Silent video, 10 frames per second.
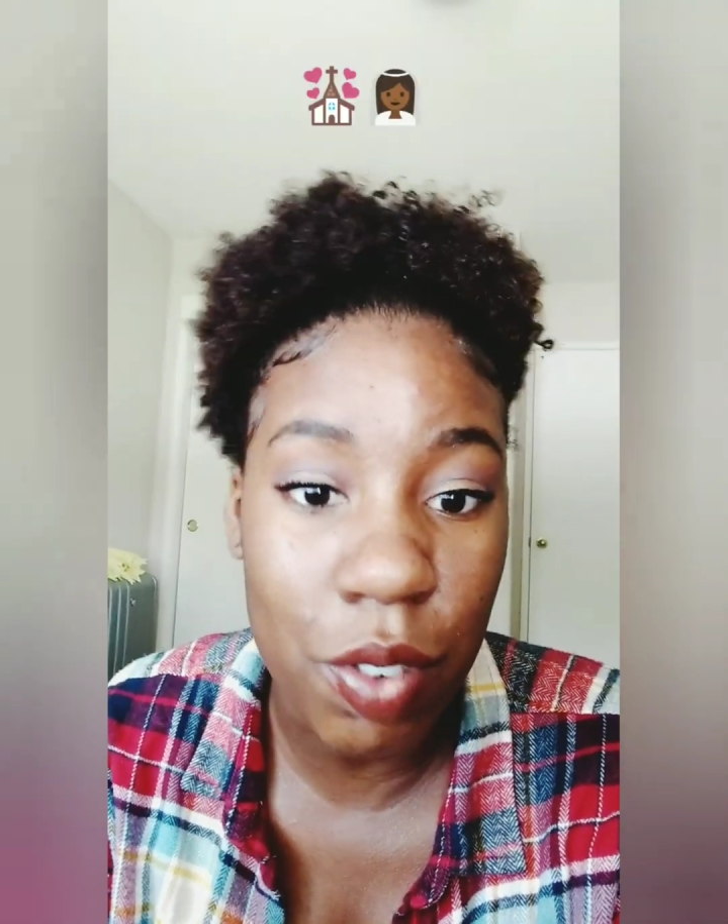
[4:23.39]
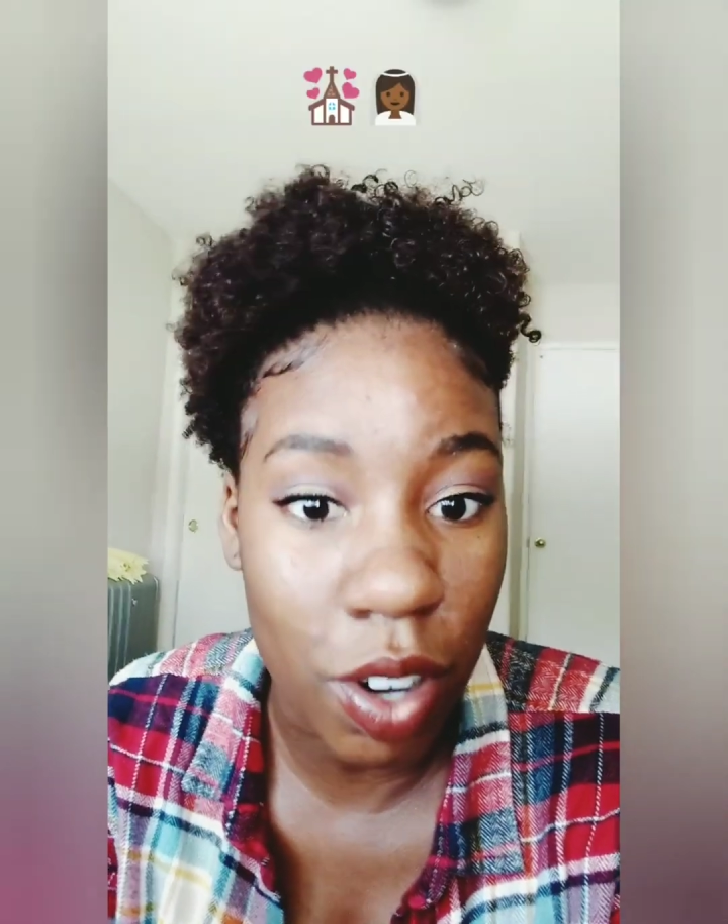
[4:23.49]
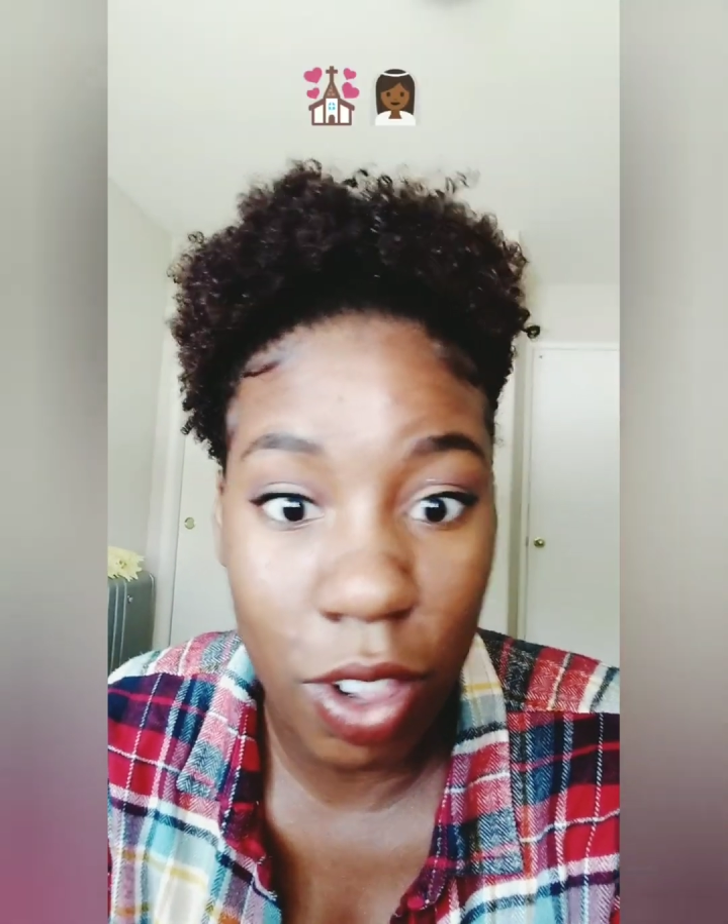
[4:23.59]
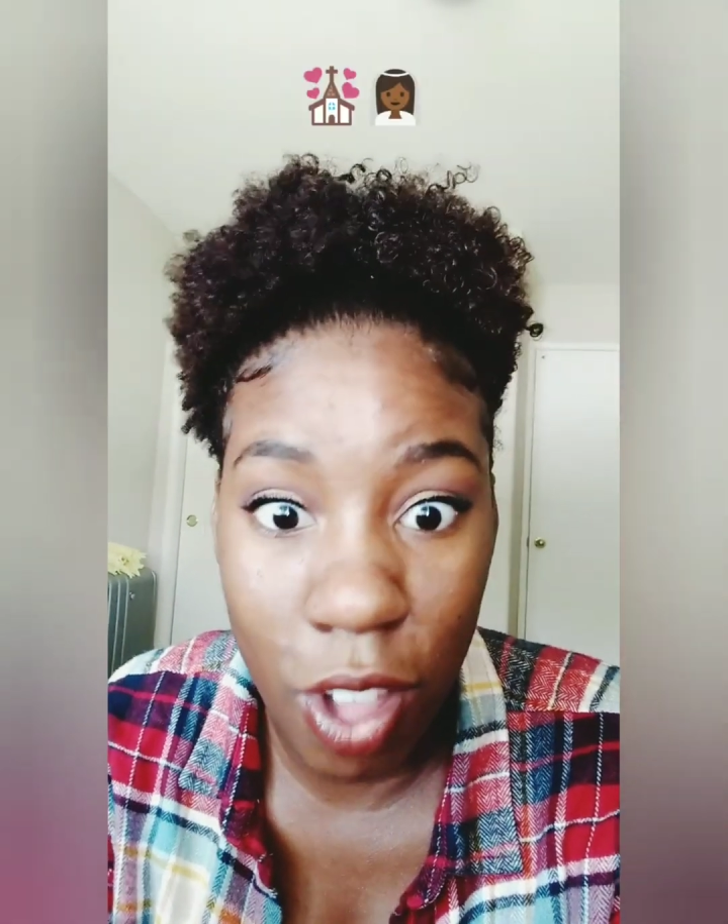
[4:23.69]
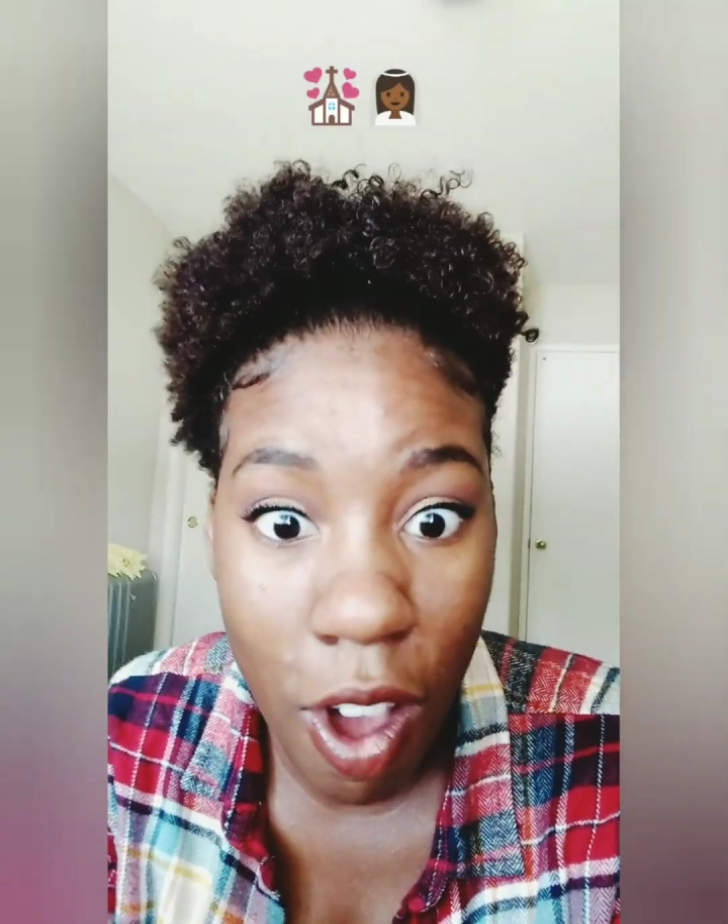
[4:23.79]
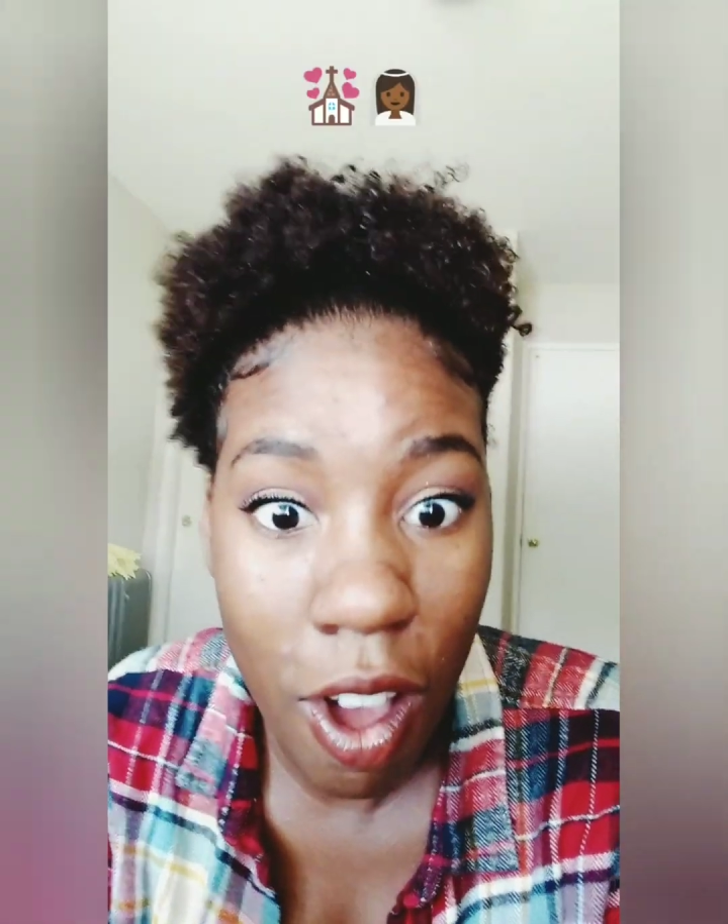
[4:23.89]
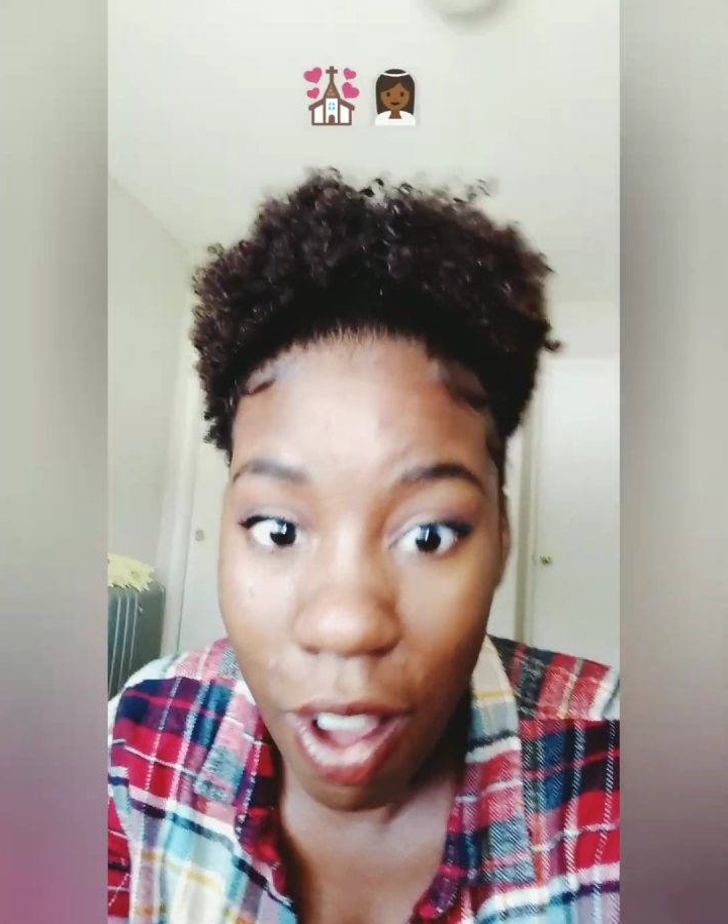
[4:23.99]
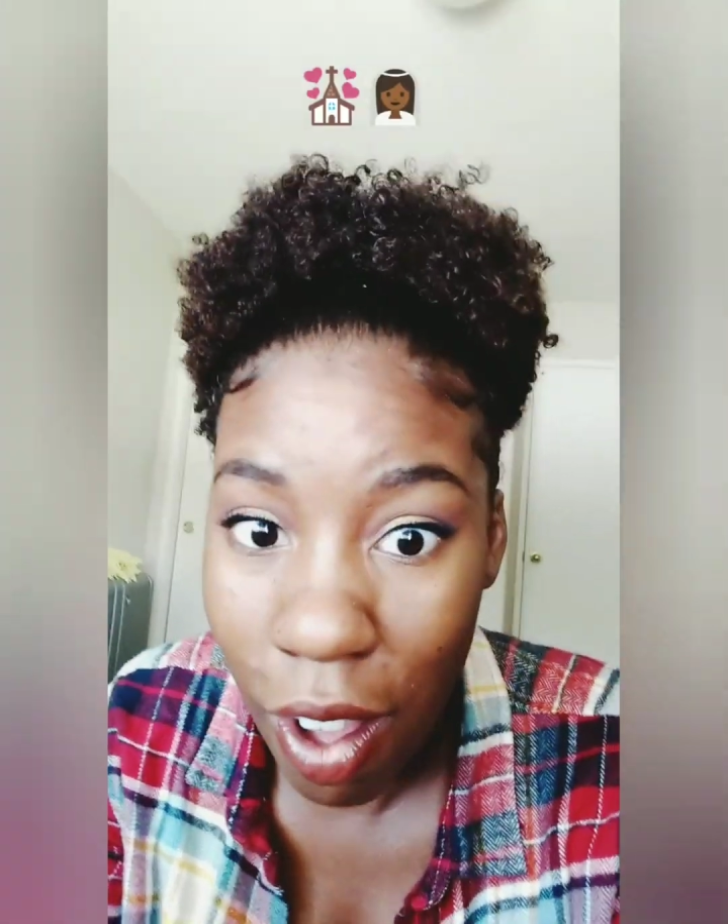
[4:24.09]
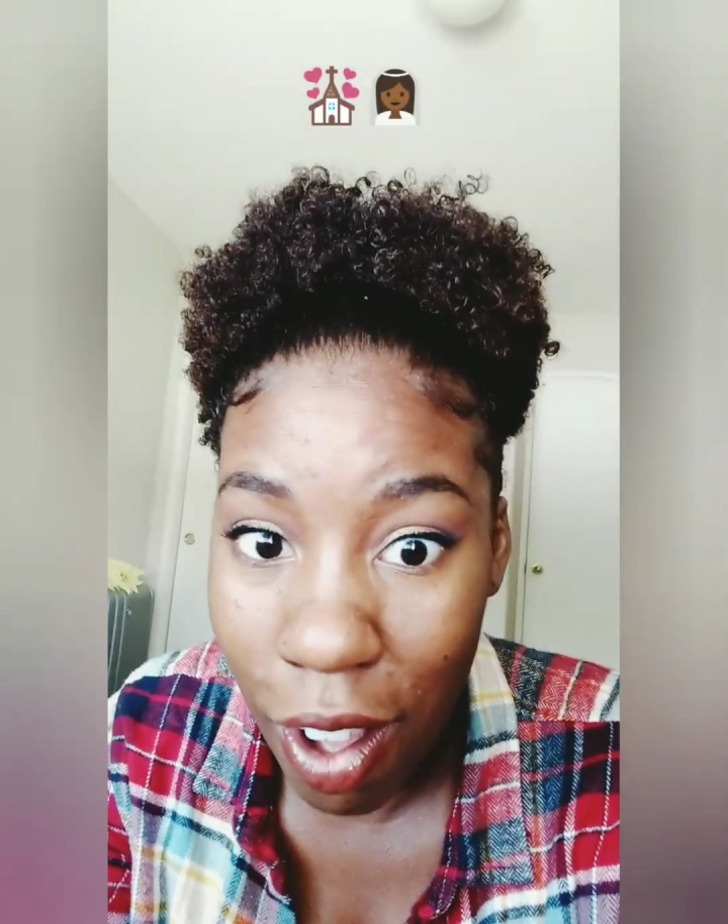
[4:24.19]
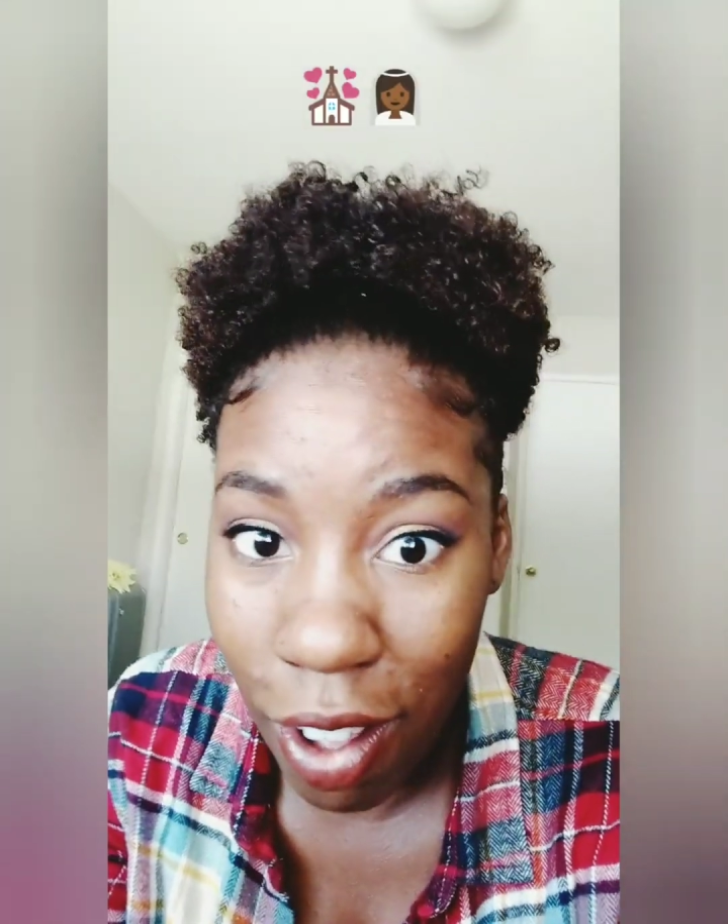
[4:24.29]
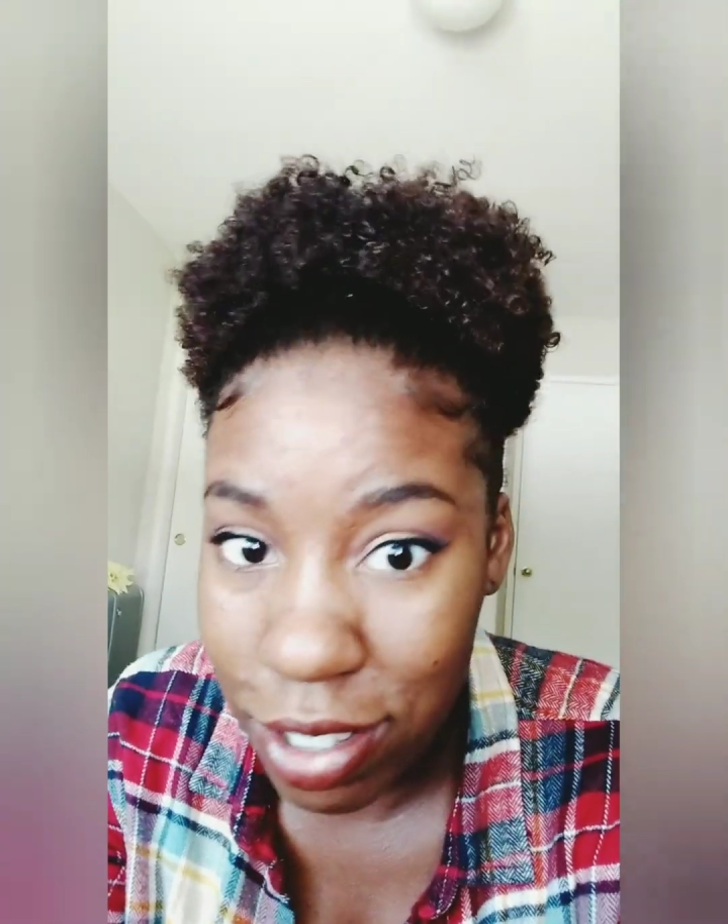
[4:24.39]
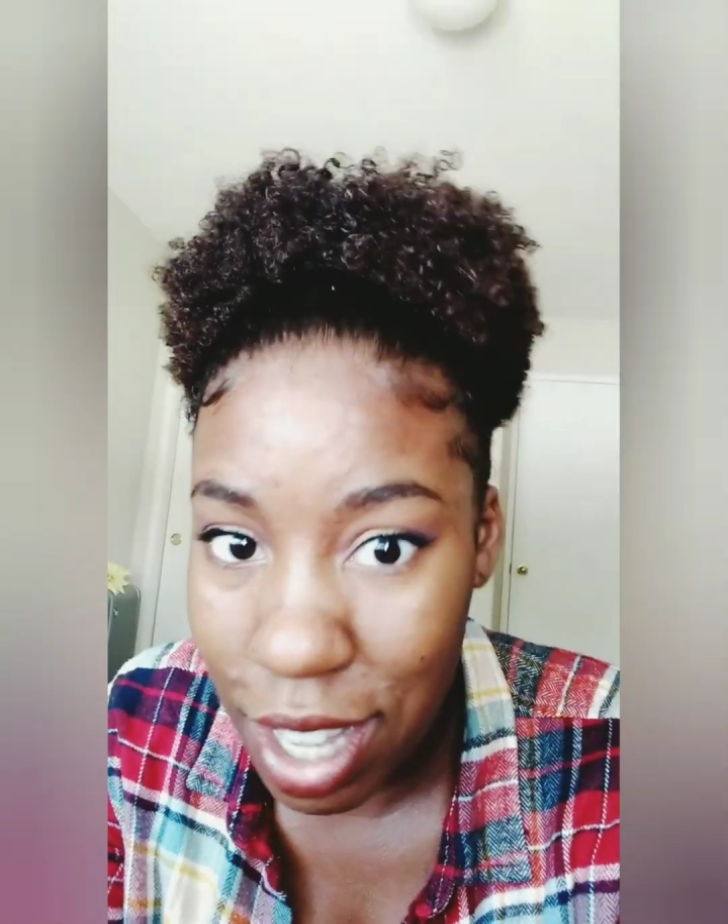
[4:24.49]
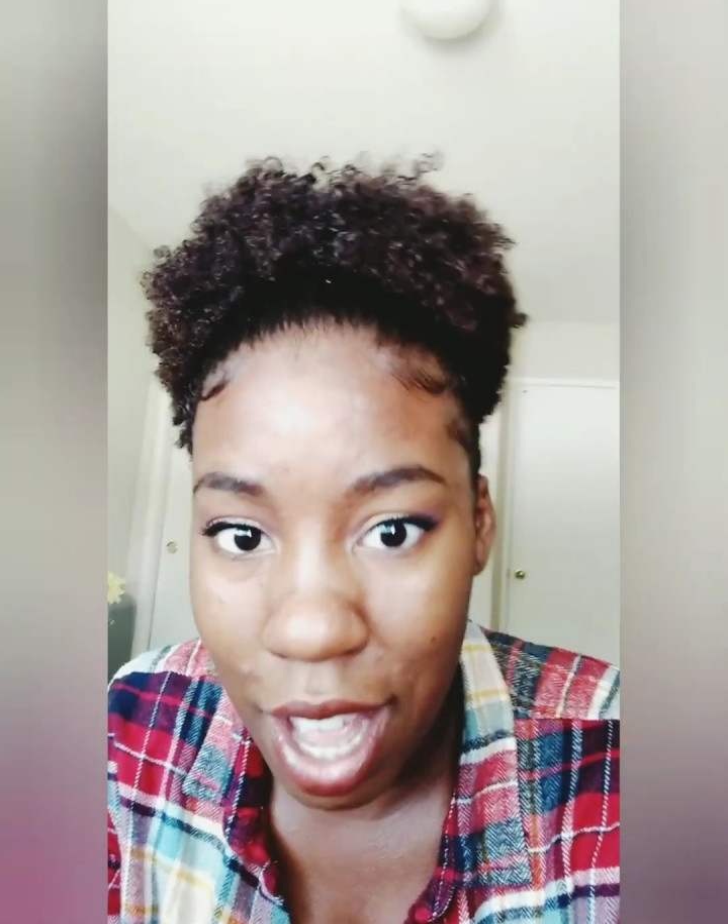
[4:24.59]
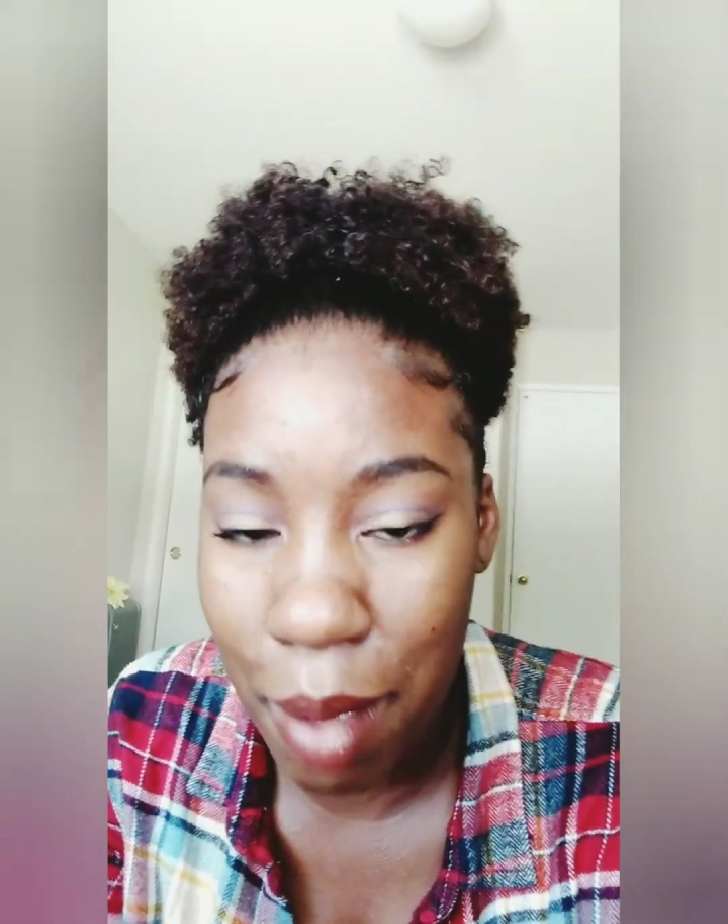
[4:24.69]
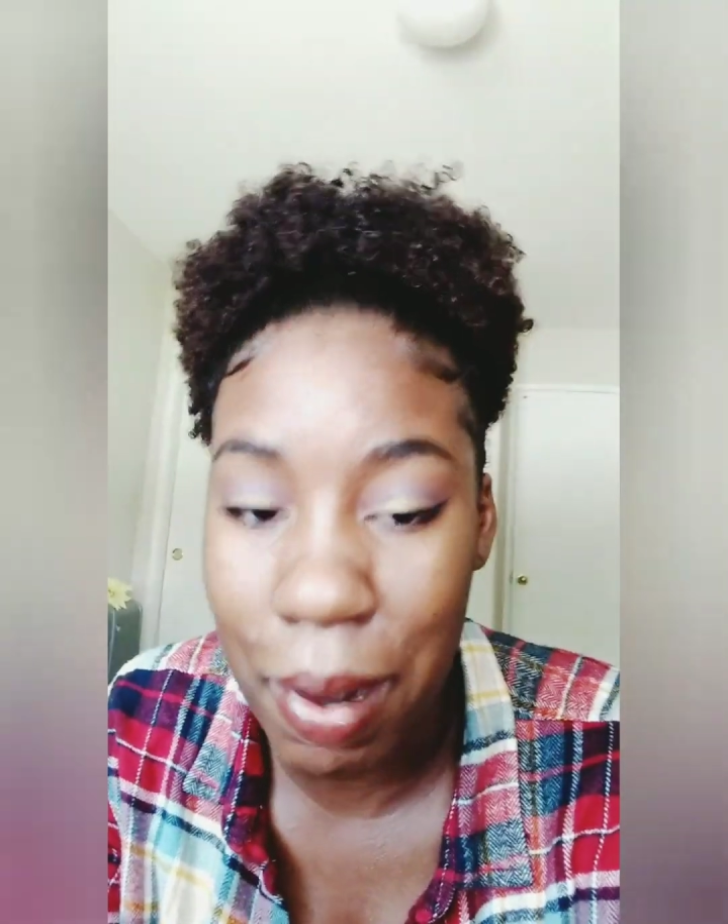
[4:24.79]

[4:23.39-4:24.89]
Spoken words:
for a long time,